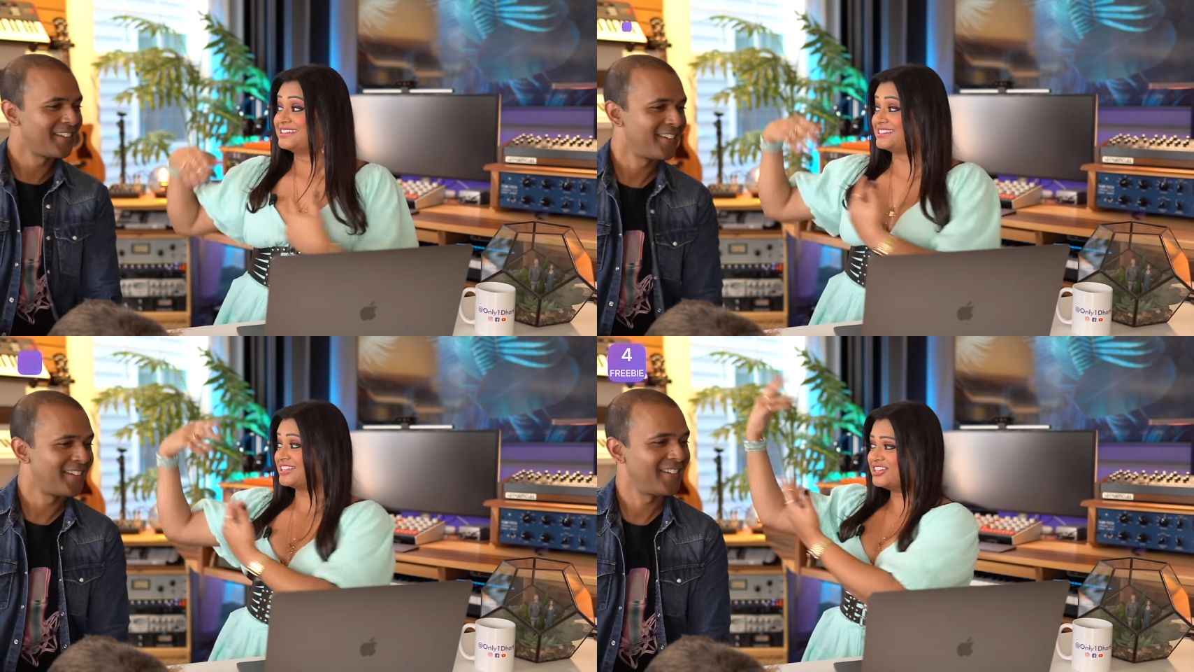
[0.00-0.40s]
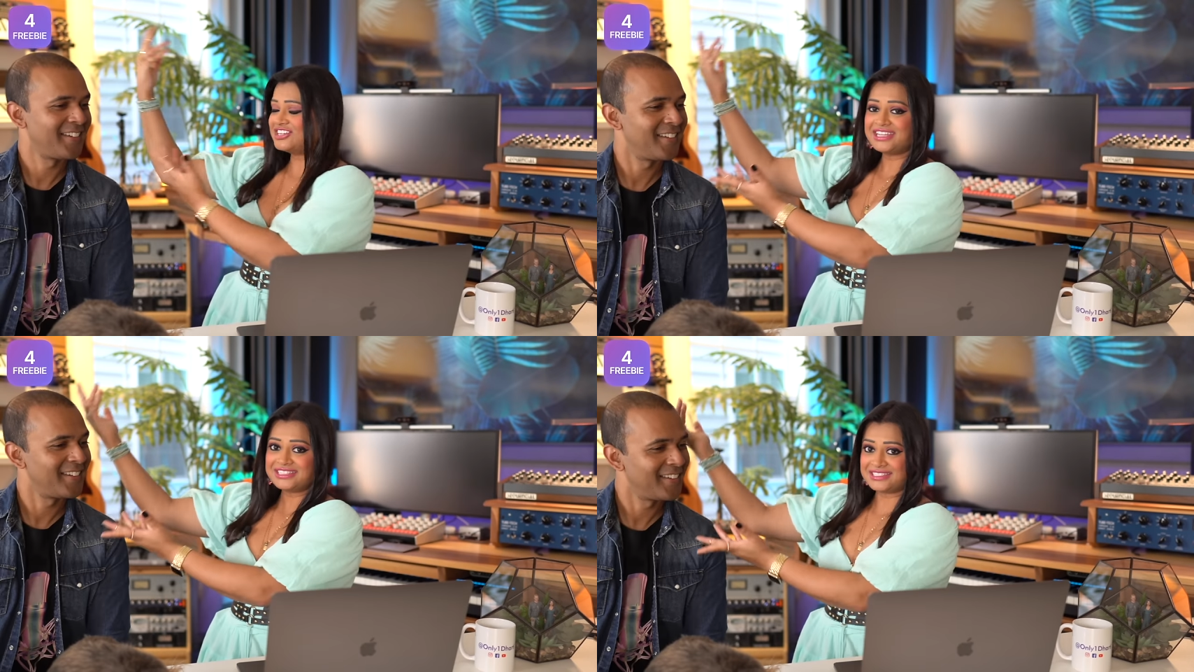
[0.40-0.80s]

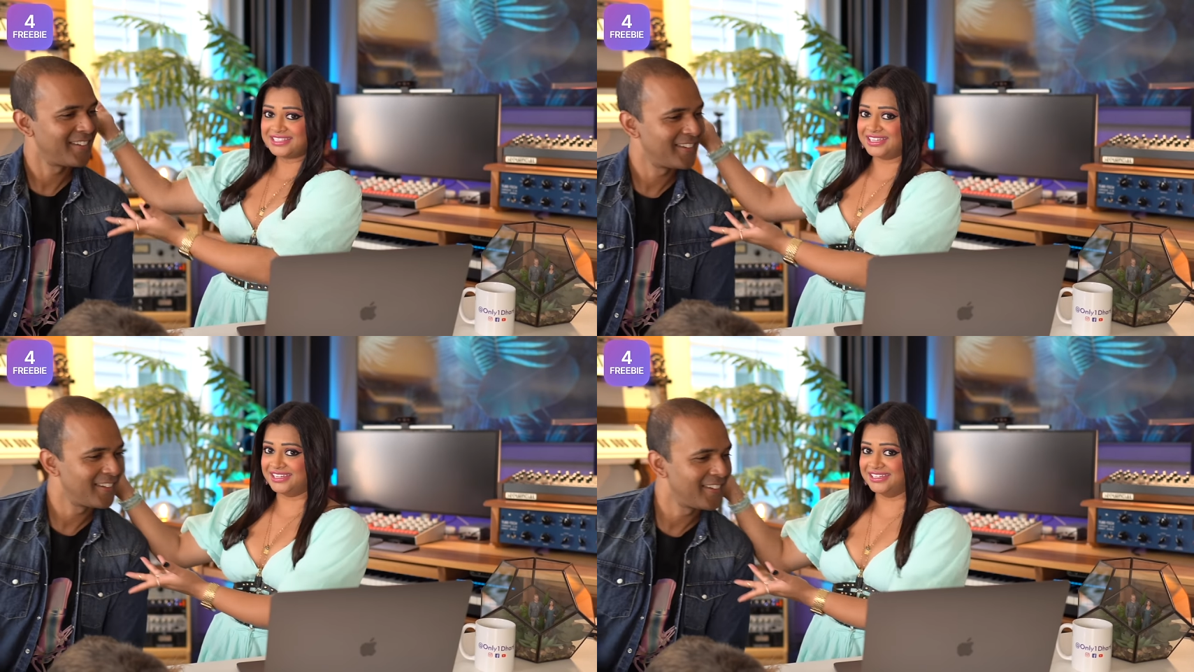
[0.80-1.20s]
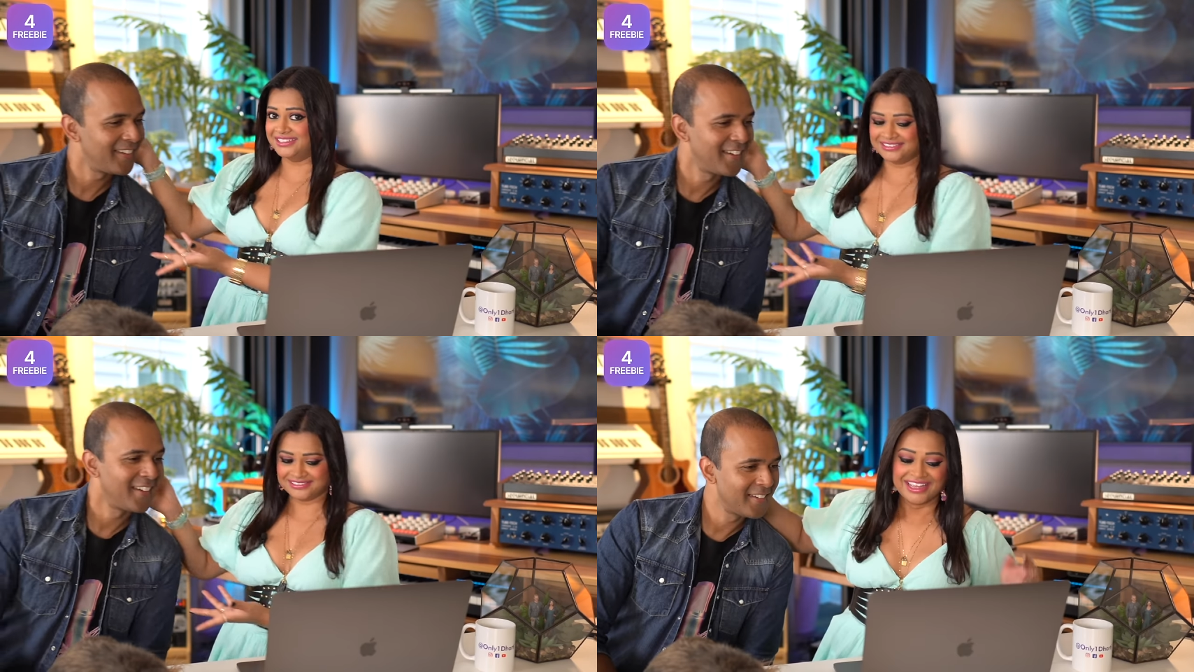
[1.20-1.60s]
Speaker 1: Sanjay
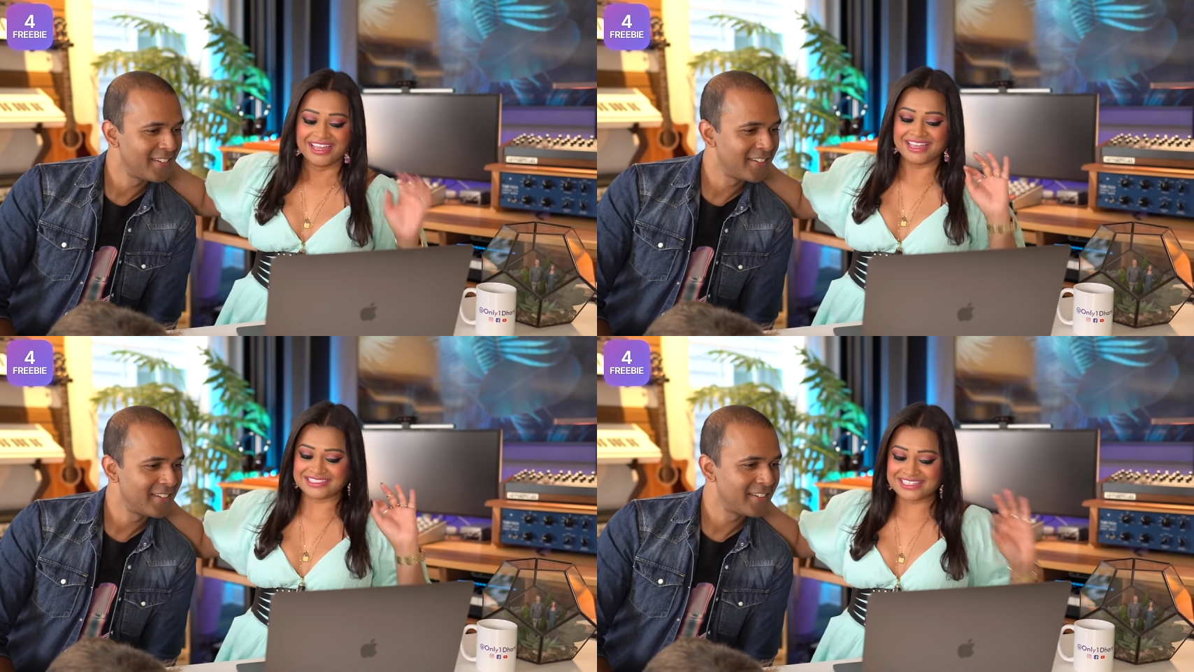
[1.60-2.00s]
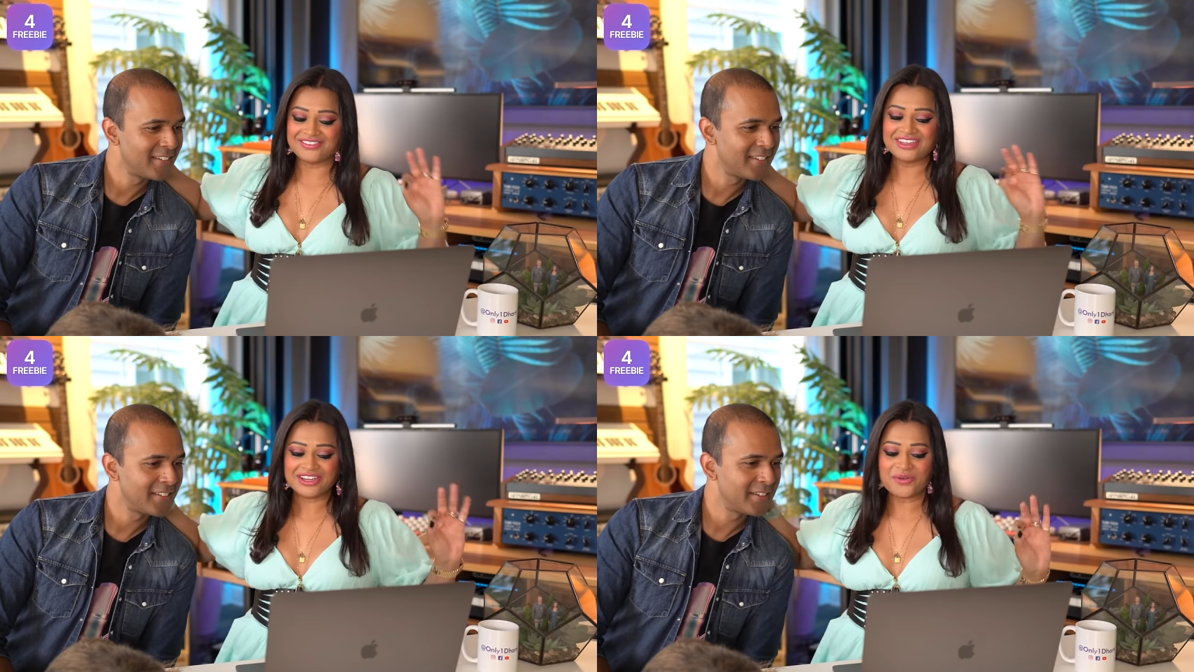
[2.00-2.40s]
C is
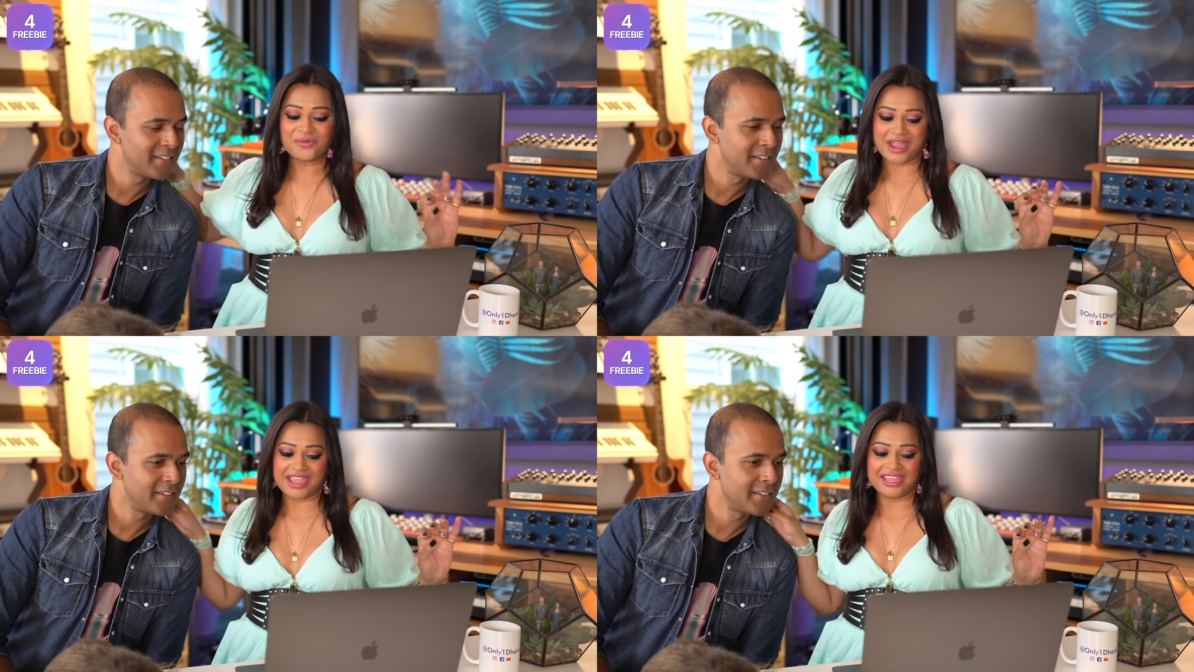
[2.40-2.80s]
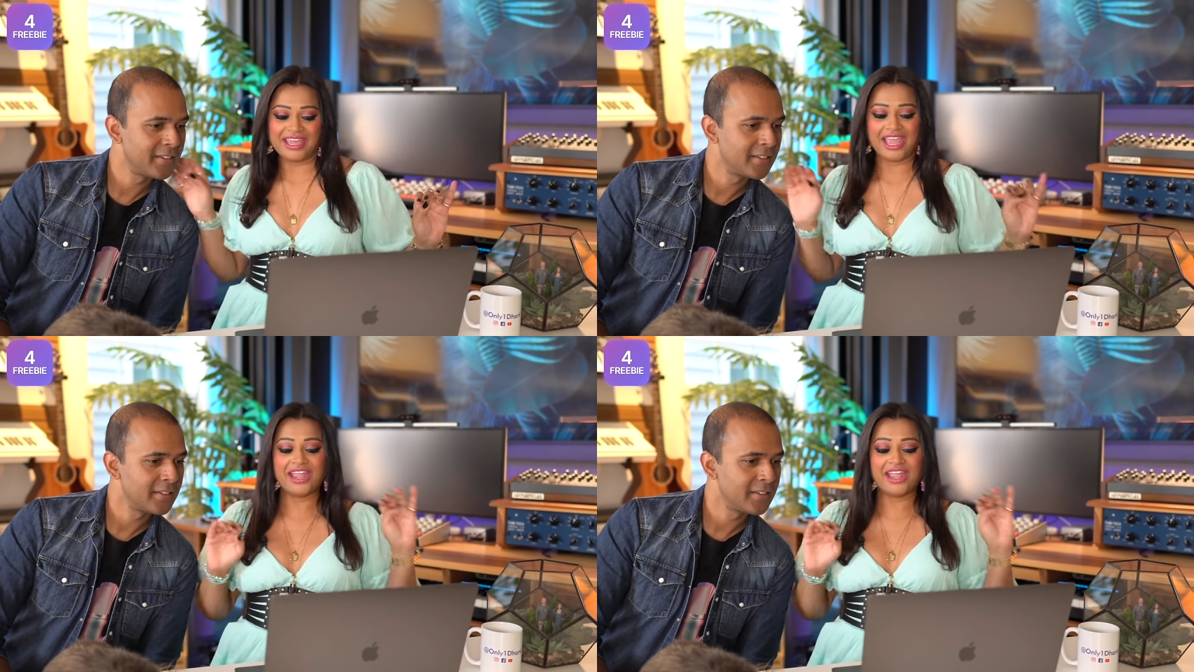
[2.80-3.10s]
giving away